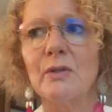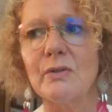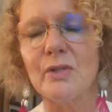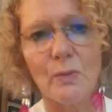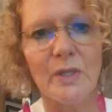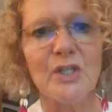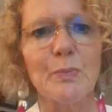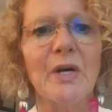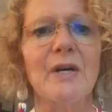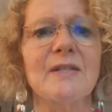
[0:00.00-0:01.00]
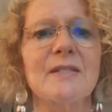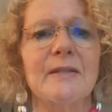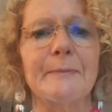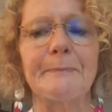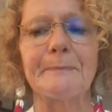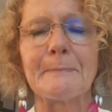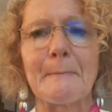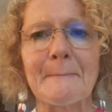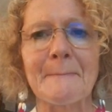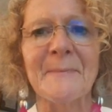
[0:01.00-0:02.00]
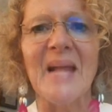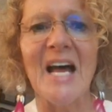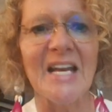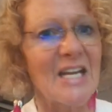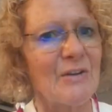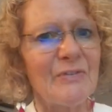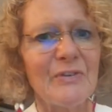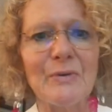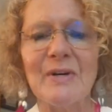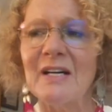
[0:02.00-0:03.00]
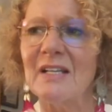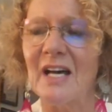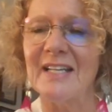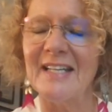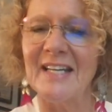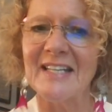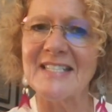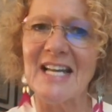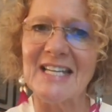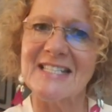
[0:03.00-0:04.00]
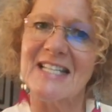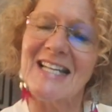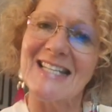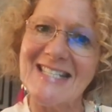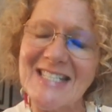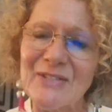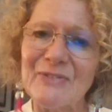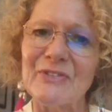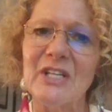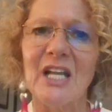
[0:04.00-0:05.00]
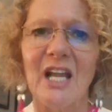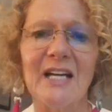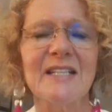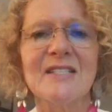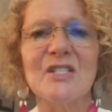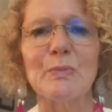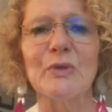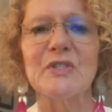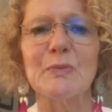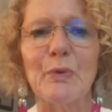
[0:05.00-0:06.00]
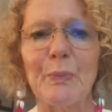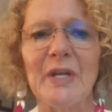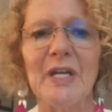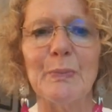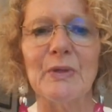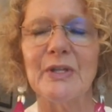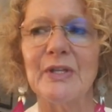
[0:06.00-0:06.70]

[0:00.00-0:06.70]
to which person. And if you are lying and telling slightly different lies to multiple people,